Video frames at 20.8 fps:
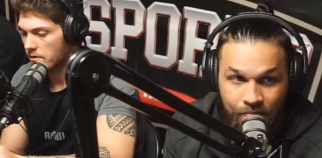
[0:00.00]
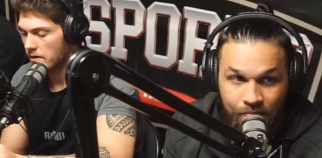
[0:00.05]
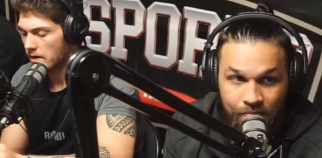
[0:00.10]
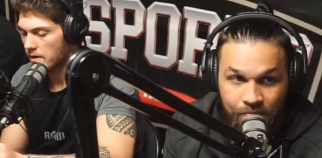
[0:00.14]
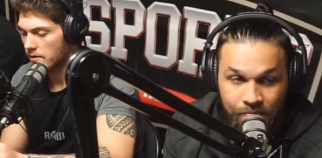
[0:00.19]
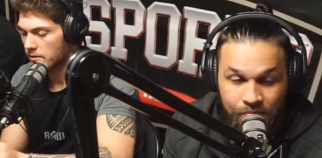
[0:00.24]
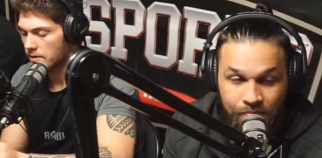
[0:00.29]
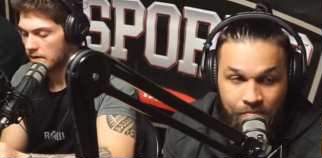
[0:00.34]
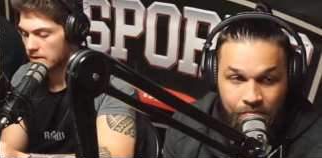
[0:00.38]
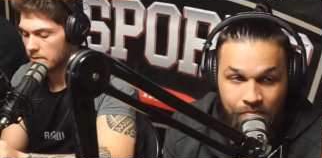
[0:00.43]
Speaker 1: I
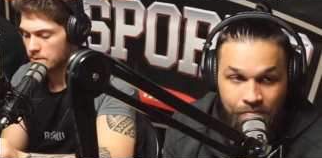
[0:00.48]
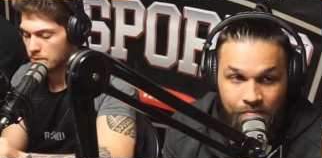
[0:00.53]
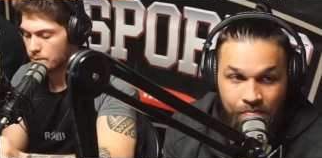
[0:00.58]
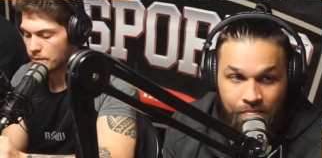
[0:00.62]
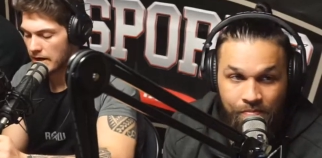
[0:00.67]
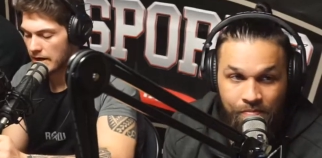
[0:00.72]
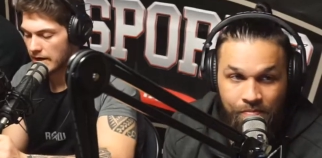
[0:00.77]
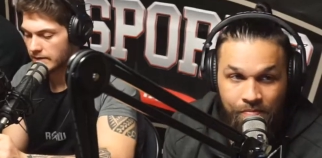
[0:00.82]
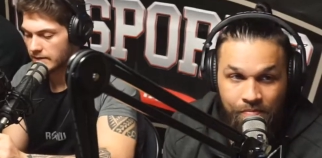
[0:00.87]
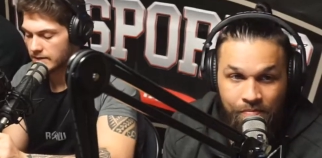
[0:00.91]
don't think he was
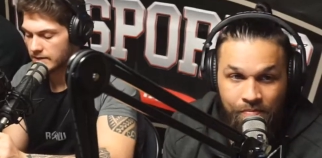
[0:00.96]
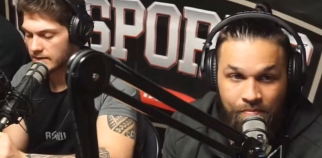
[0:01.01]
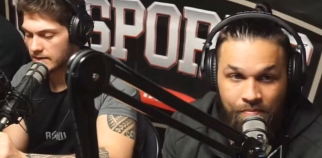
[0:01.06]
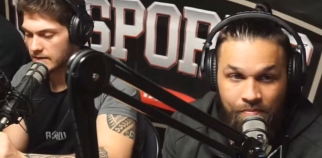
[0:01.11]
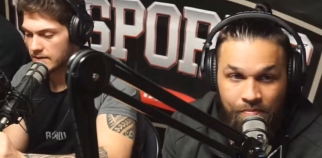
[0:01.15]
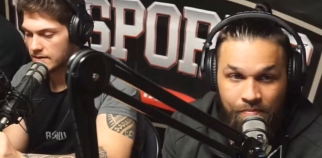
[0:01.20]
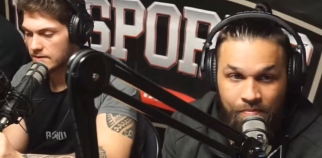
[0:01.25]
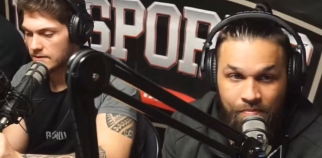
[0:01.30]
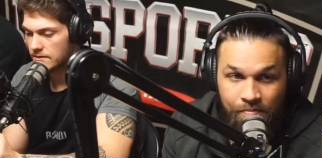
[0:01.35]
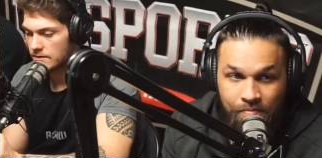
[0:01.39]
practicing
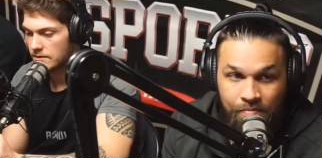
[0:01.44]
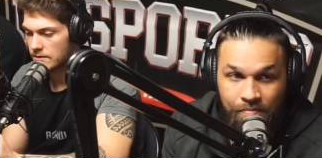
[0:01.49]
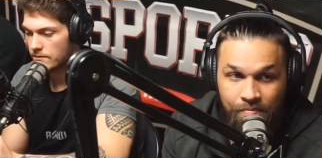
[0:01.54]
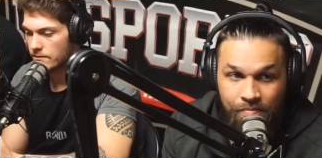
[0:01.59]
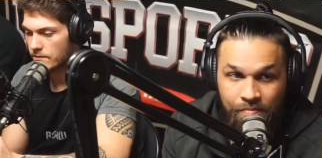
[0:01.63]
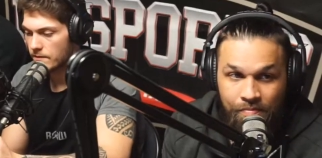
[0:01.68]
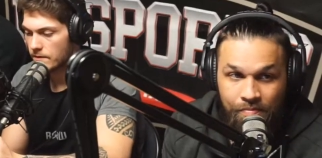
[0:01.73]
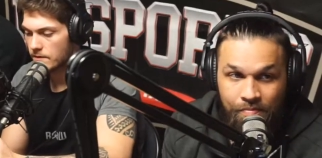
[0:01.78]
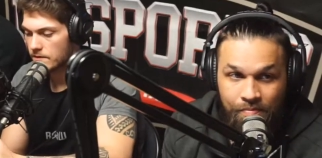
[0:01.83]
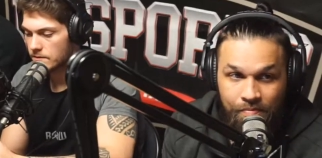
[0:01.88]
either so
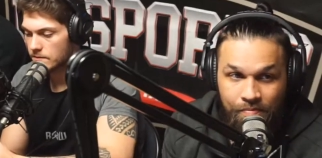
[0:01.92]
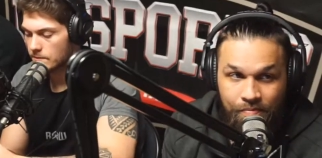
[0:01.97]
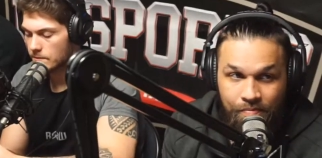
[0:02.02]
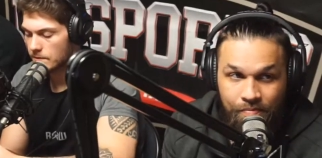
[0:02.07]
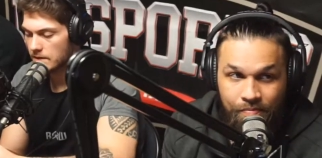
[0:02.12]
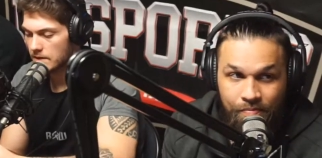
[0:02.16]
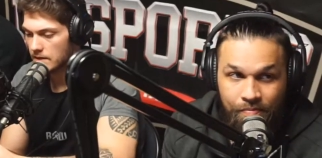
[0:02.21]
far this week.